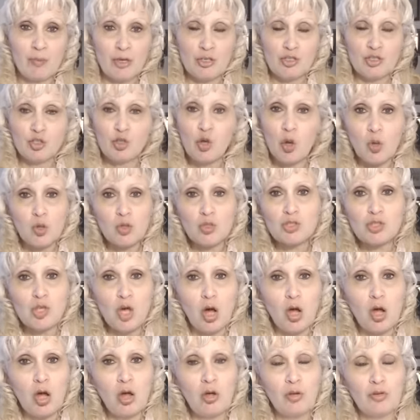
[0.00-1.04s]
met your goals
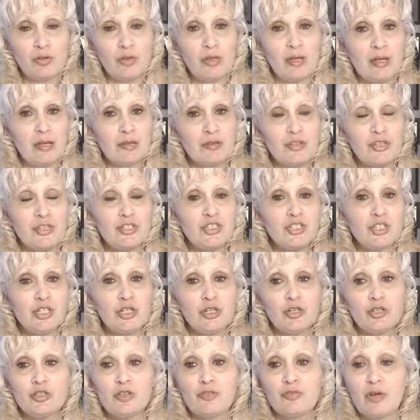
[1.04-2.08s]
all that this
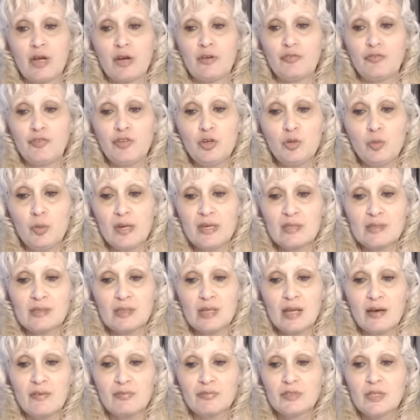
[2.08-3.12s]
year. You've got a few weeks
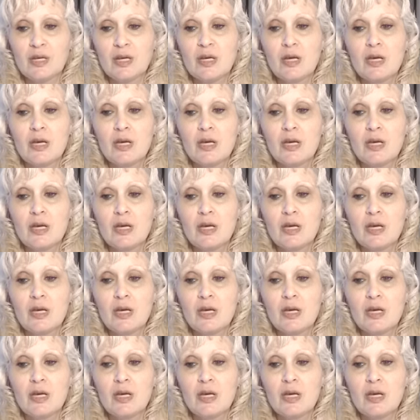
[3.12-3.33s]
left.